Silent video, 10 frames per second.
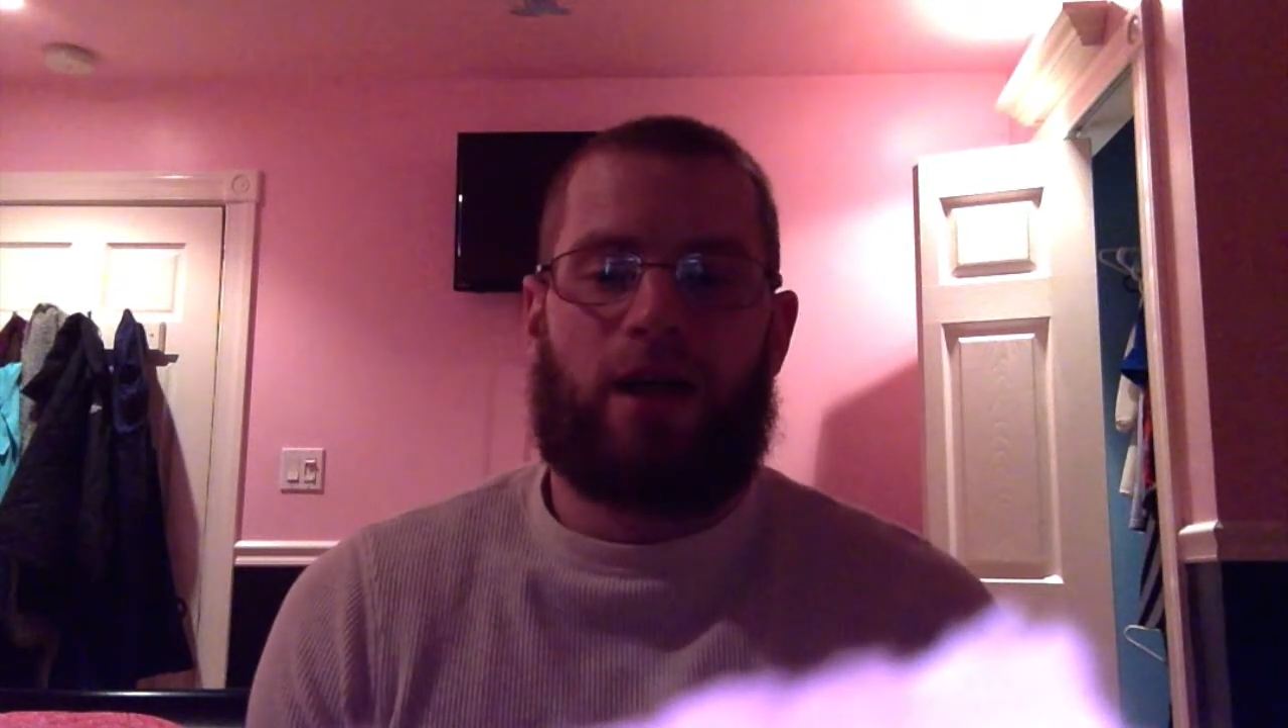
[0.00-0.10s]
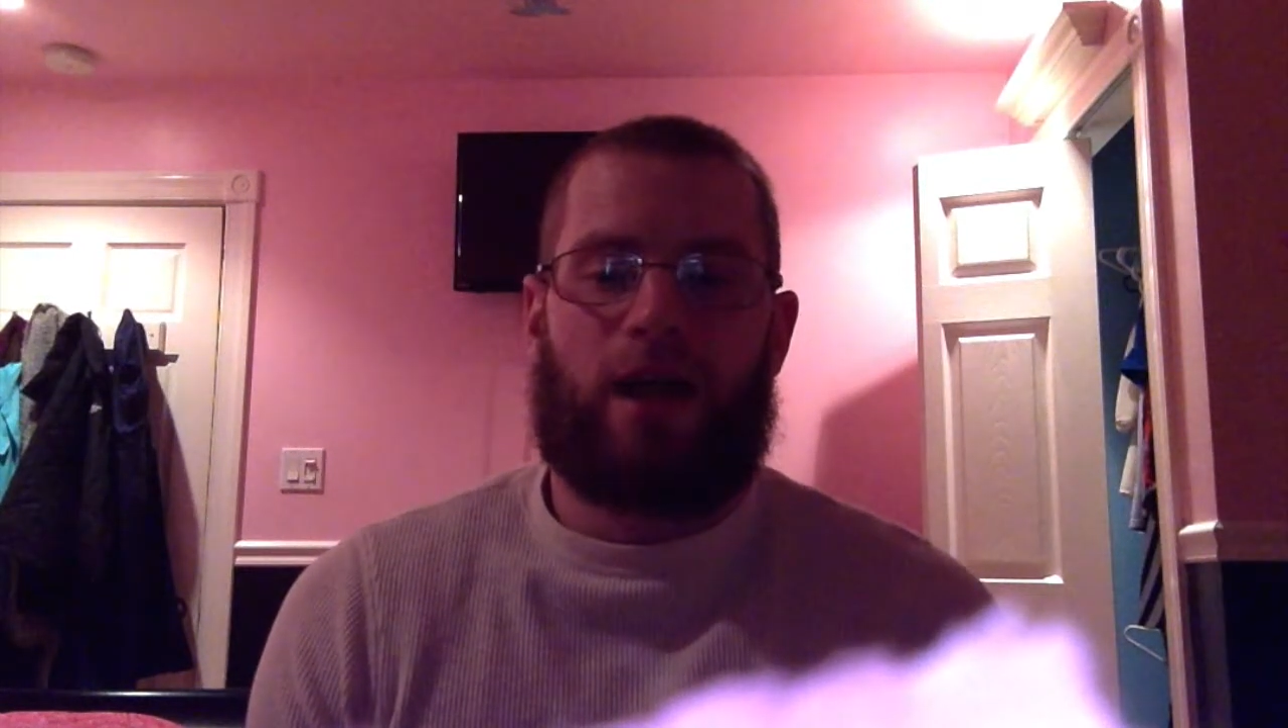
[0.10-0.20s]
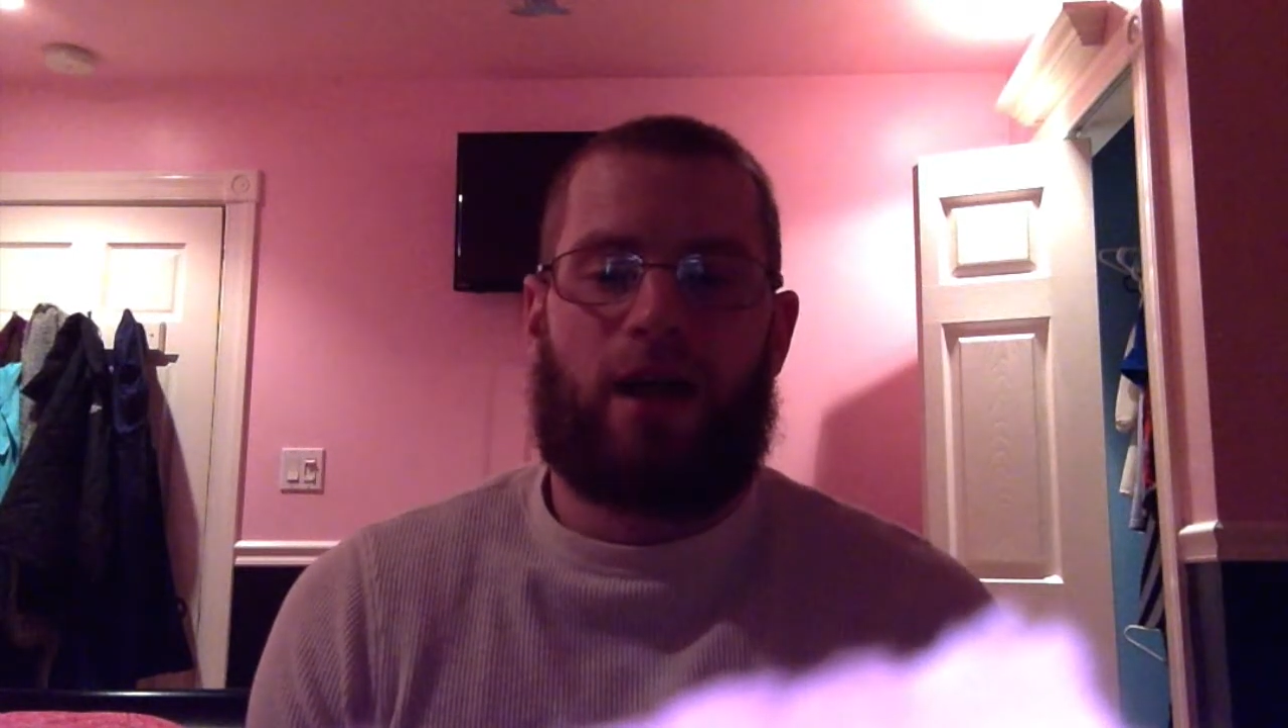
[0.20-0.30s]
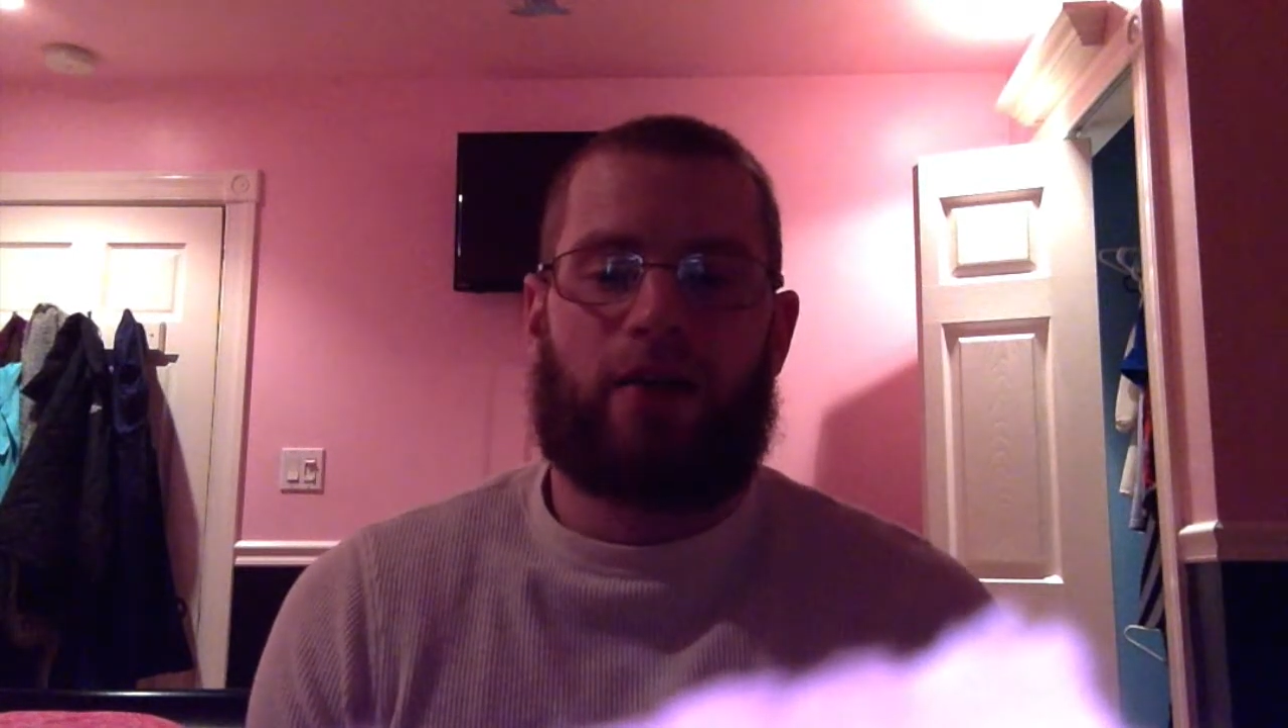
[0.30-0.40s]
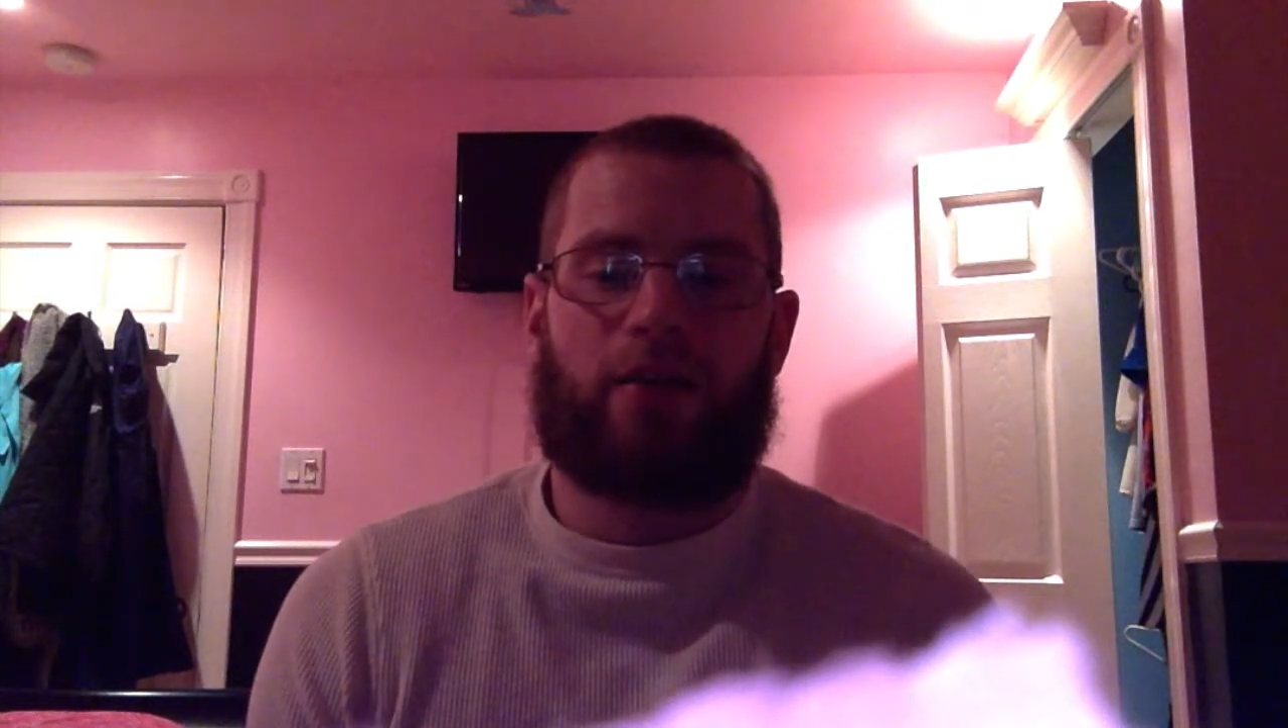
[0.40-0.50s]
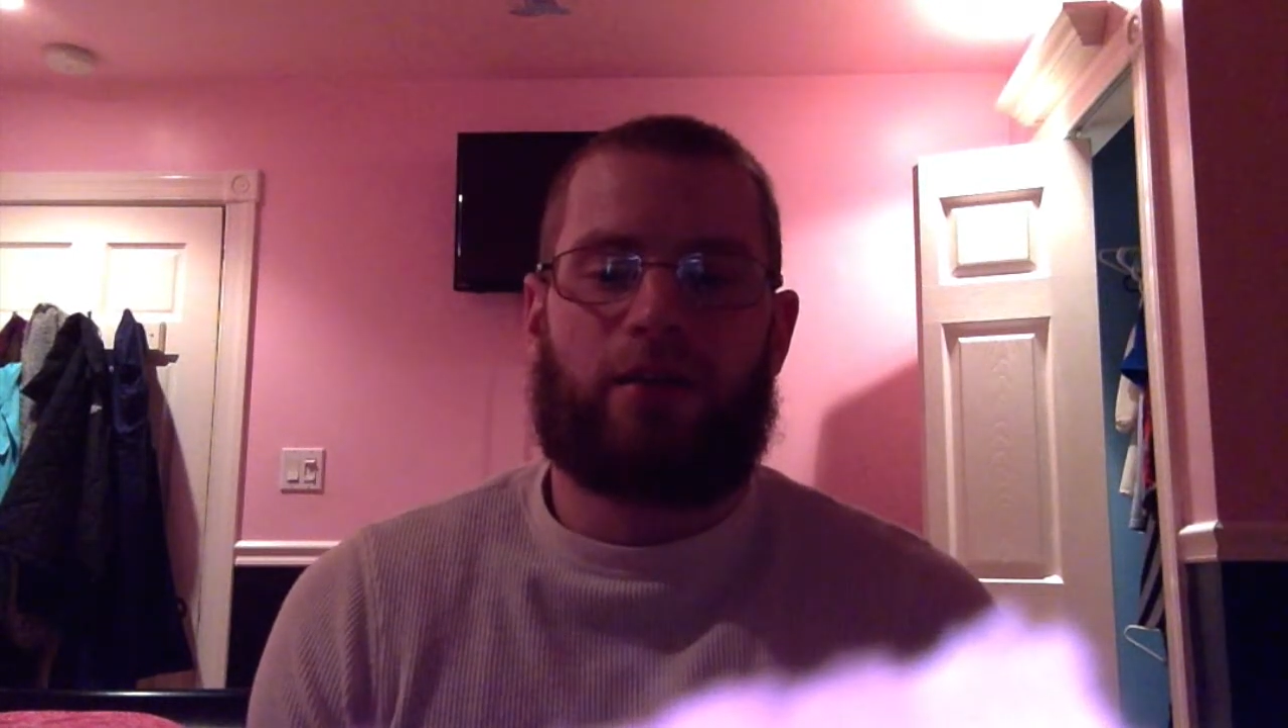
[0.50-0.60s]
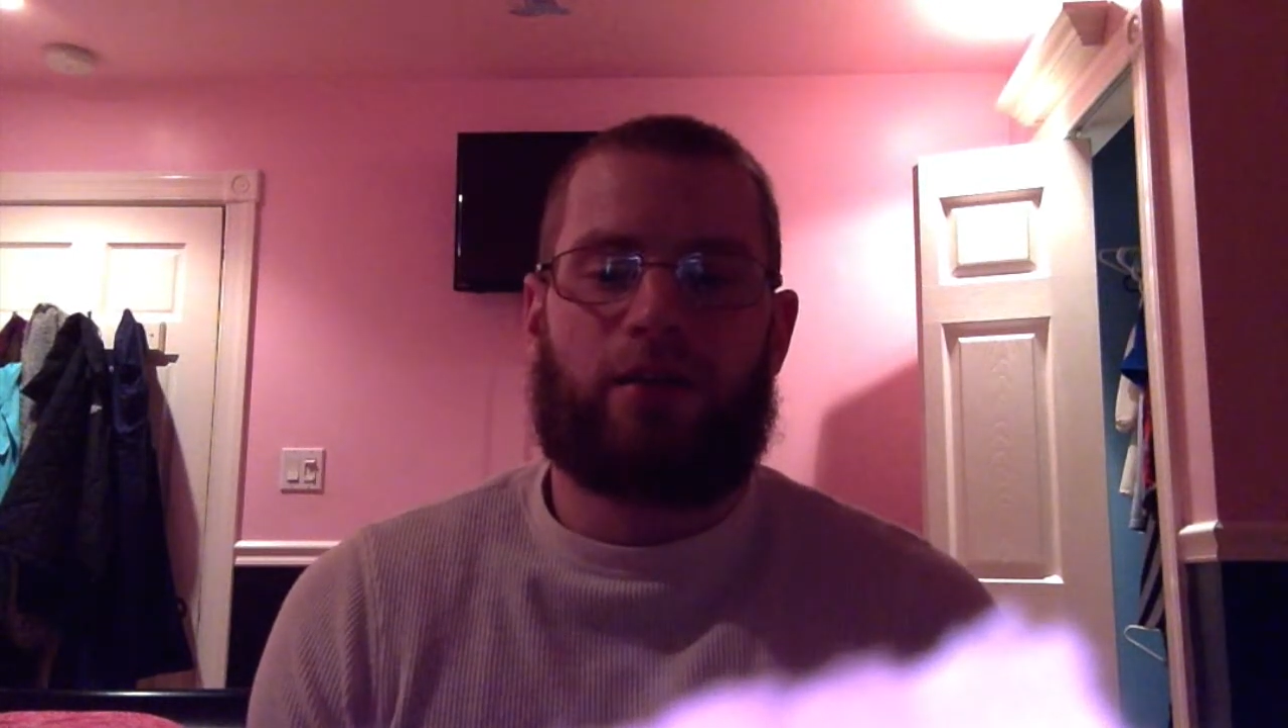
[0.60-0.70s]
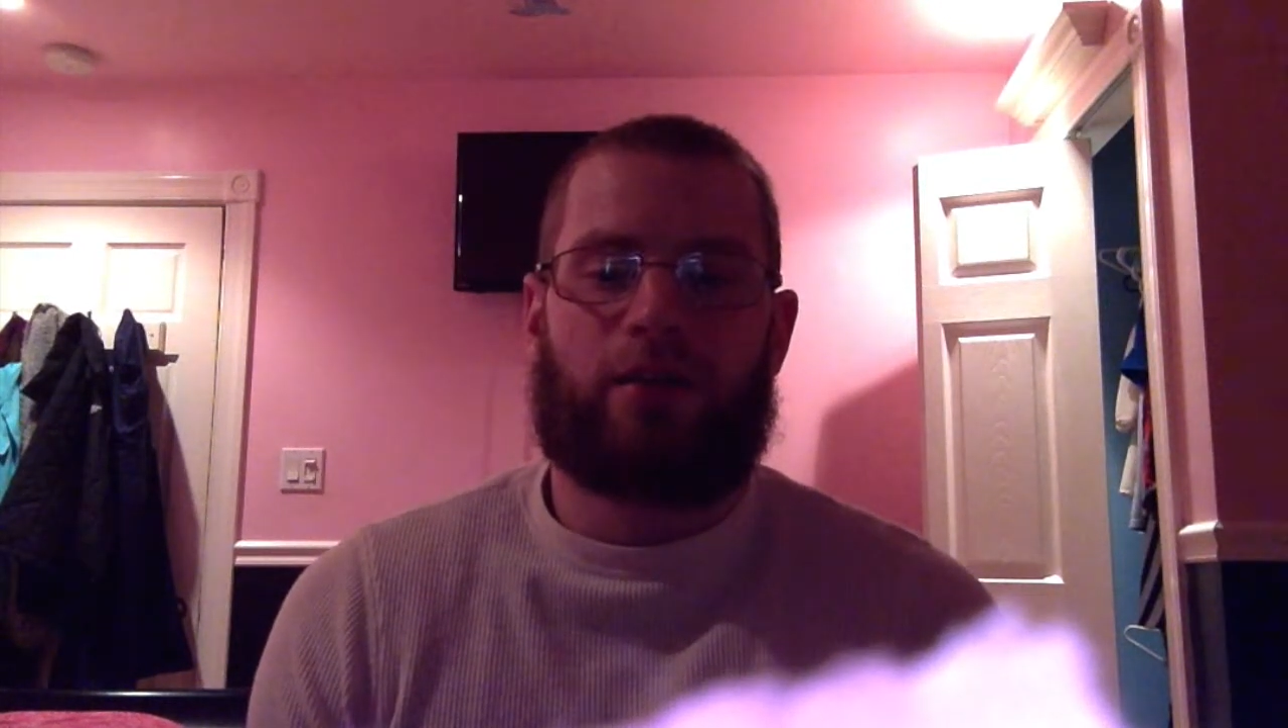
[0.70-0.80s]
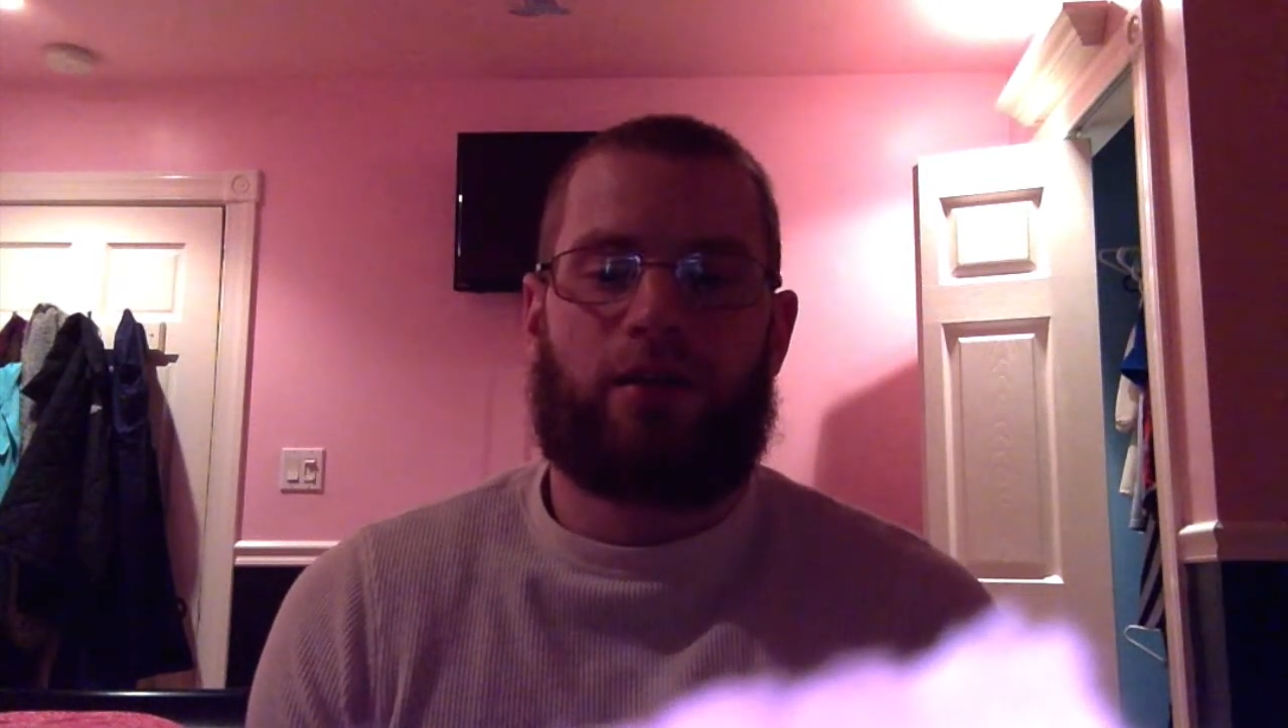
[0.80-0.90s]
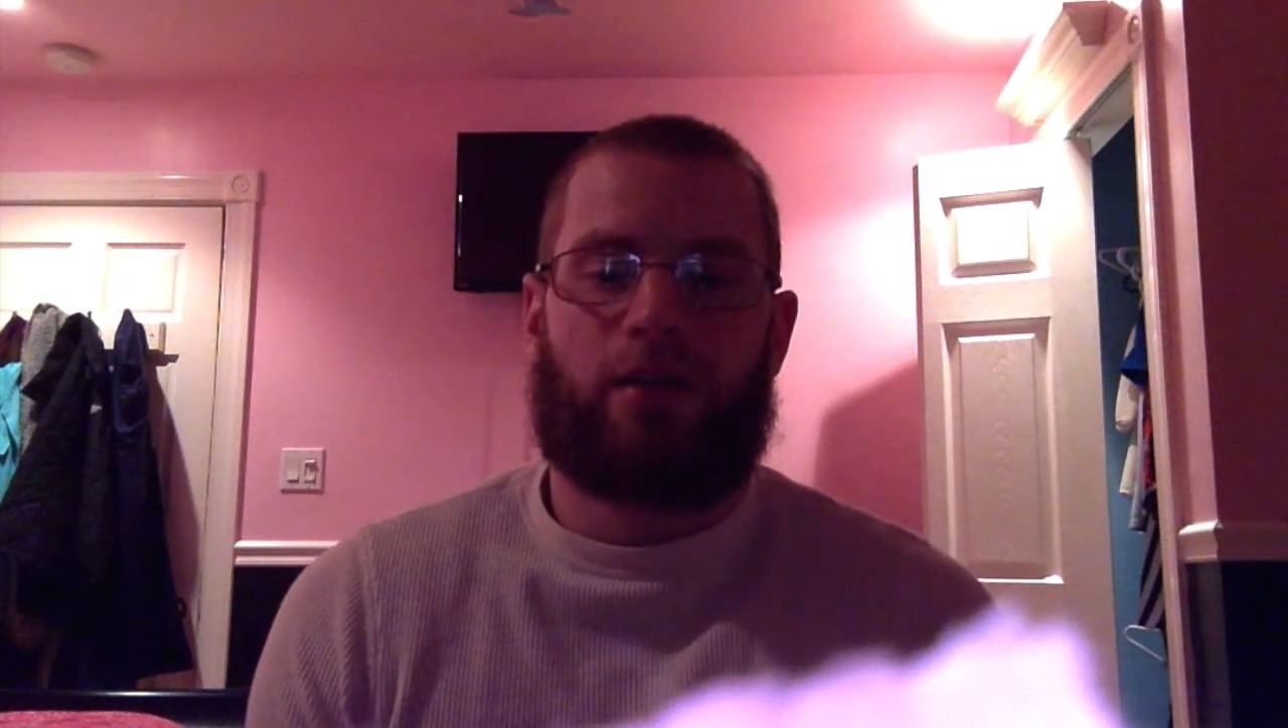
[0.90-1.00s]
had a
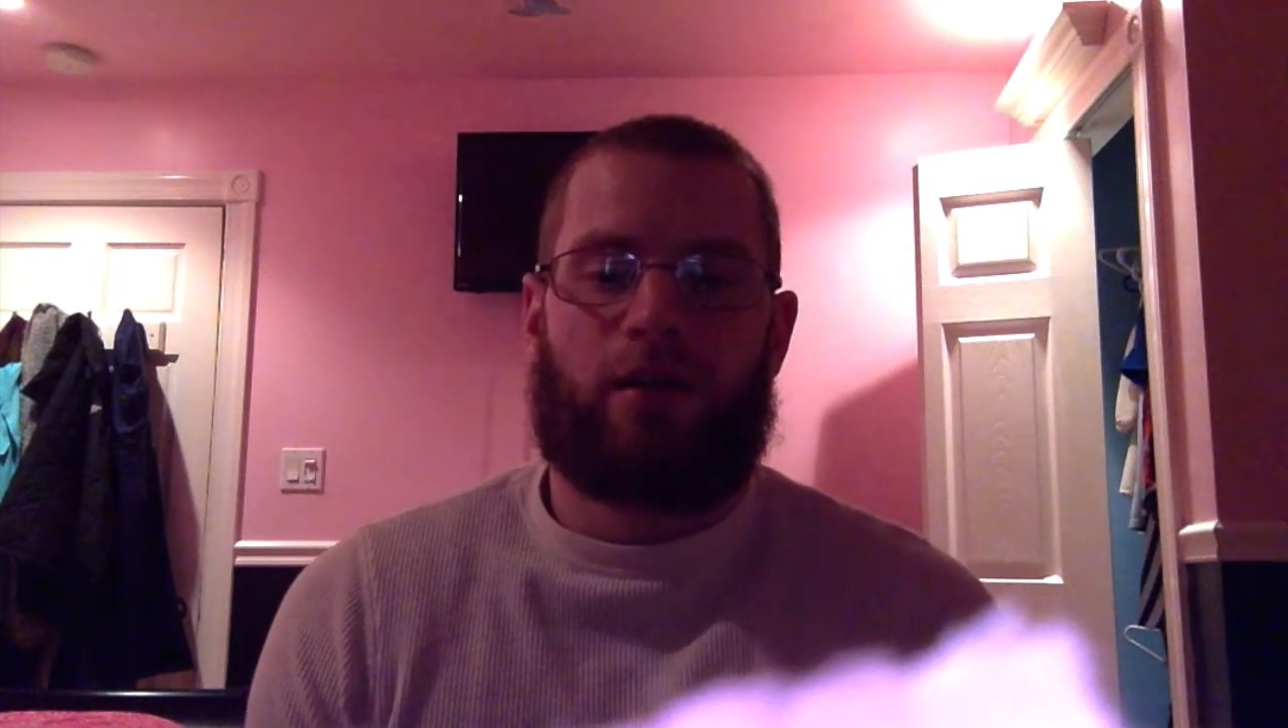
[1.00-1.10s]
clear